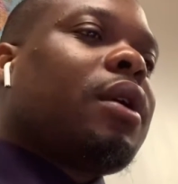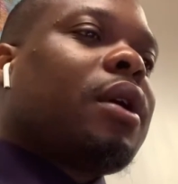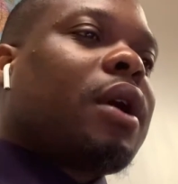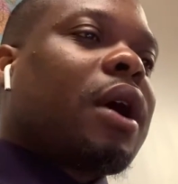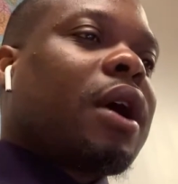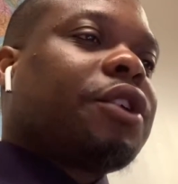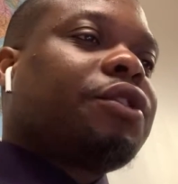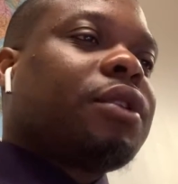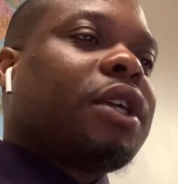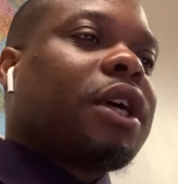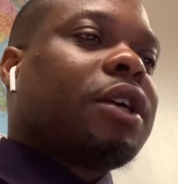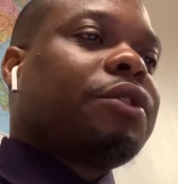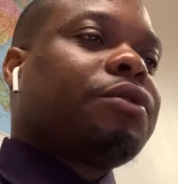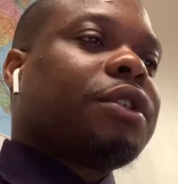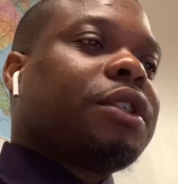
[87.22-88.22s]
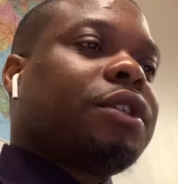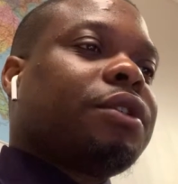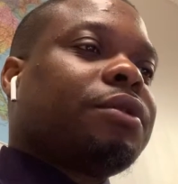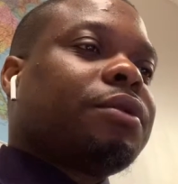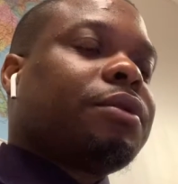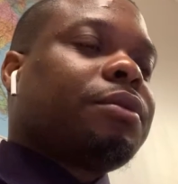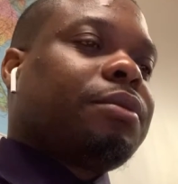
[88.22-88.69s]
I actually agree
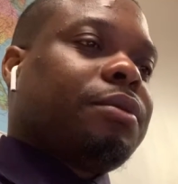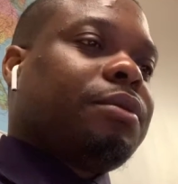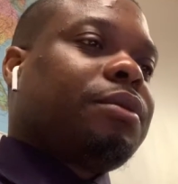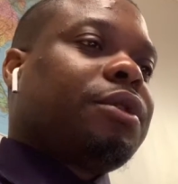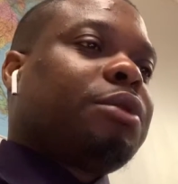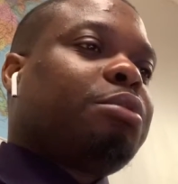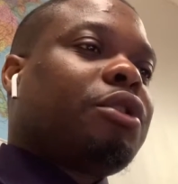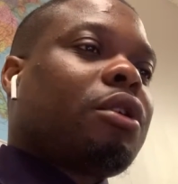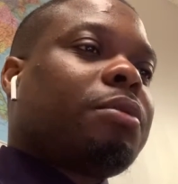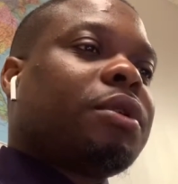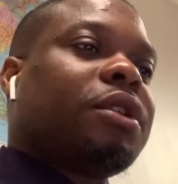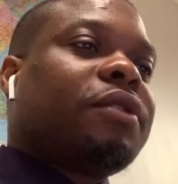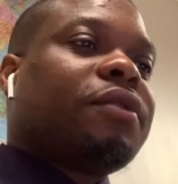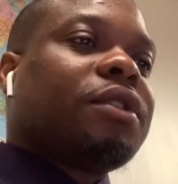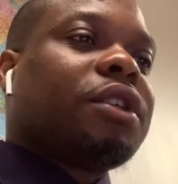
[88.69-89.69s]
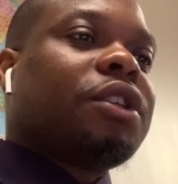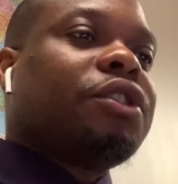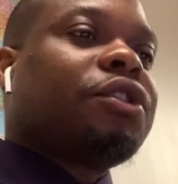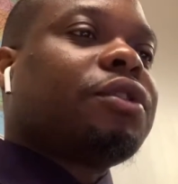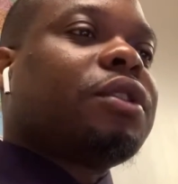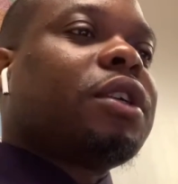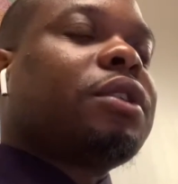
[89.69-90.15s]
to the proper
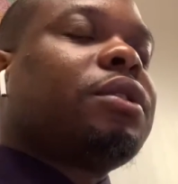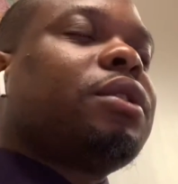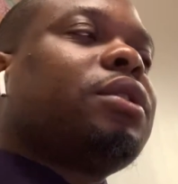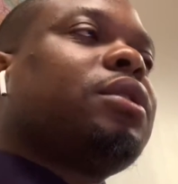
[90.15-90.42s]
definition that